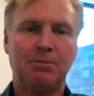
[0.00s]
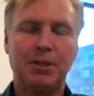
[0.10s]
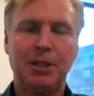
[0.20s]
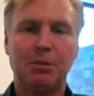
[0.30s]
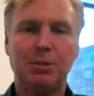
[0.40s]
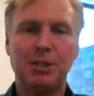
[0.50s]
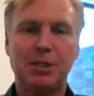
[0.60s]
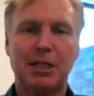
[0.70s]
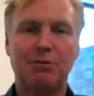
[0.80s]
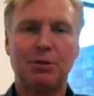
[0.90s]
ERP
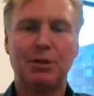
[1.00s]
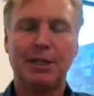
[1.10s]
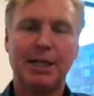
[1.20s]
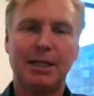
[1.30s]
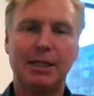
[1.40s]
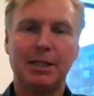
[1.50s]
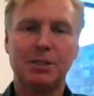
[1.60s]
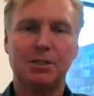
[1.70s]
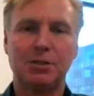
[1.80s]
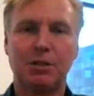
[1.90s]
software and
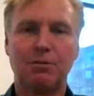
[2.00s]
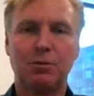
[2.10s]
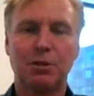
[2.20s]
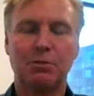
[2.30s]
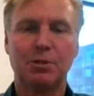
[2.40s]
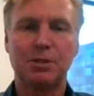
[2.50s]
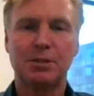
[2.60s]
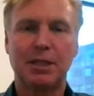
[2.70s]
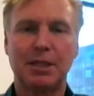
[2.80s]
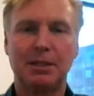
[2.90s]
analytics and so forth was
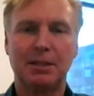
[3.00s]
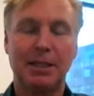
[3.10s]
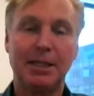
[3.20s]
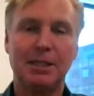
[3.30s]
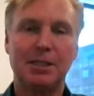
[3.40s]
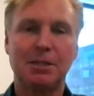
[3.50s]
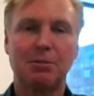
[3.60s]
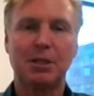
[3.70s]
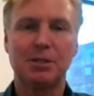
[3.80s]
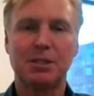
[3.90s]
landing in
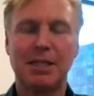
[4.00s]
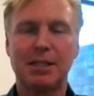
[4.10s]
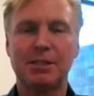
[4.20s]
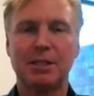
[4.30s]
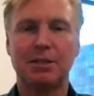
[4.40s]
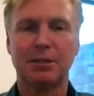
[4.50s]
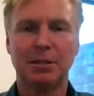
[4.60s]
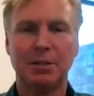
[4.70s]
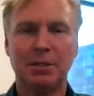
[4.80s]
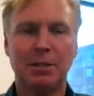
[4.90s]
someone else's data center.
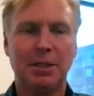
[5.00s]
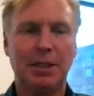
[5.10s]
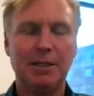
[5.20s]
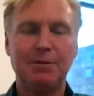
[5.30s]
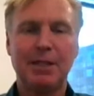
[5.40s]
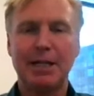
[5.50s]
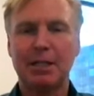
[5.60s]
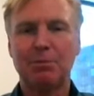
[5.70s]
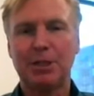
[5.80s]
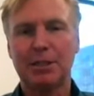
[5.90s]
And even that
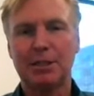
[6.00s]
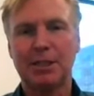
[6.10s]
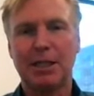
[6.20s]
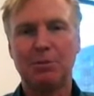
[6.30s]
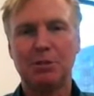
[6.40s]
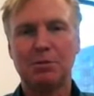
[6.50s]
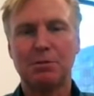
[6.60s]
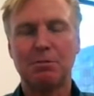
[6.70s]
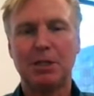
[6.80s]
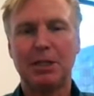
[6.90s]
company at the time was
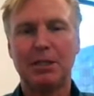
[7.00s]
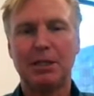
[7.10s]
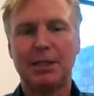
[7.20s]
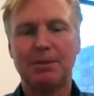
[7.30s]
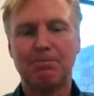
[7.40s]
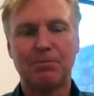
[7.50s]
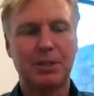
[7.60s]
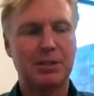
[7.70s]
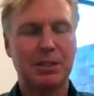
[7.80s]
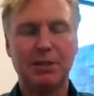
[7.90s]
making
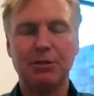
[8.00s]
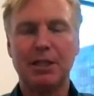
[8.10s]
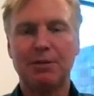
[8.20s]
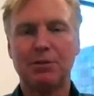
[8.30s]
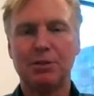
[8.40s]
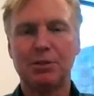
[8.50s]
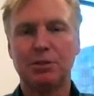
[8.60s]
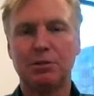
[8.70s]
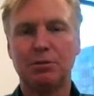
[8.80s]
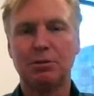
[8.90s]
significant efforts
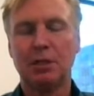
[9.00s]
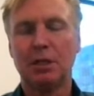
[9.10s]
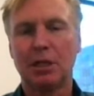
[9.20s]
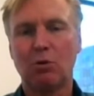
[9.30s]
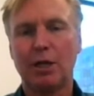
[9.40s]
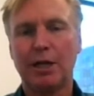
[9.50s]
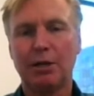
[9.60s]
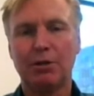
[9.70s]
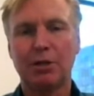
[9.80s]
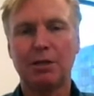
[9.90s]
to
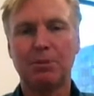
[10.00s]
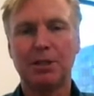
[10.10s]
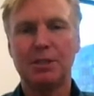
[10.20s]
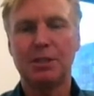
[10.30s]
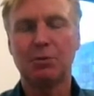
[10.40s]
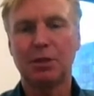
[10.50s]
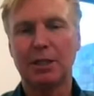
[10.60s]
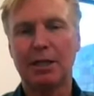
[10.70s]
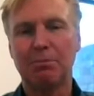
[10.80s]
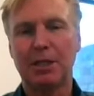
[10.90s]
acquire other companies that were
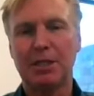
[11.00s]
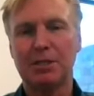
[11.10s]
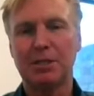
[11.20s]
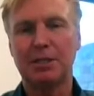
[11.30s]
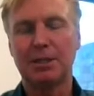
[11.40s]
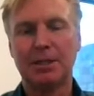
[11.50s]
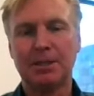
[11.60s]
cloud-based and